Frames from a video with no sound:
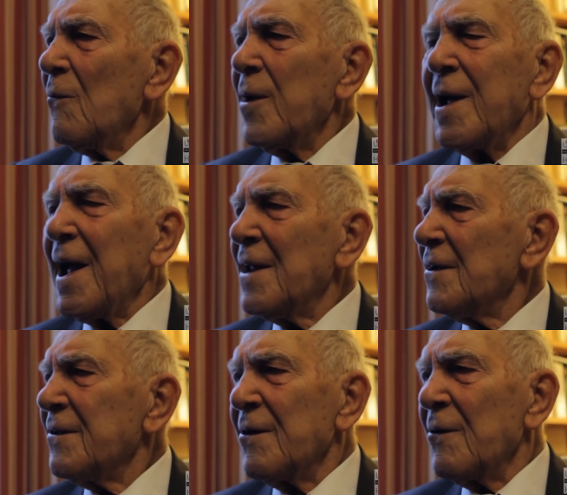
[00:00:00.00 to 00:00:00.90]
we
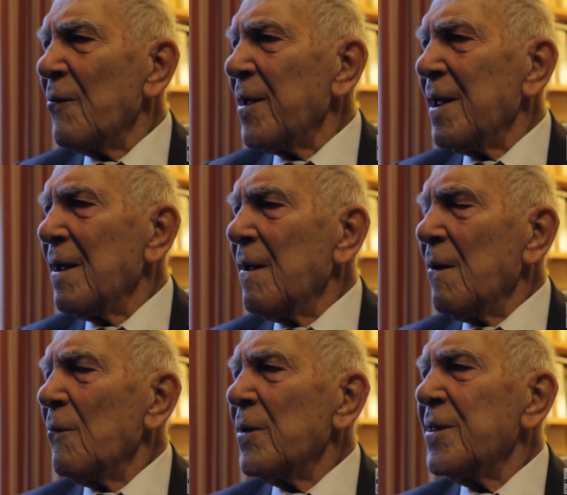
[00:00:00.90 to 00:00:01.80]
cannot agree
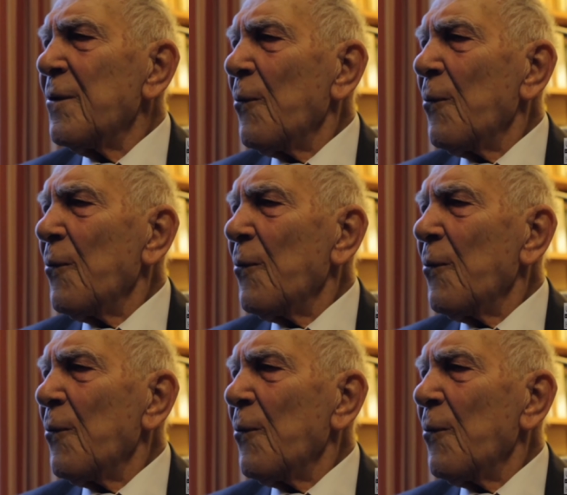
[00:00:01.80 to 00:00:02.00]
with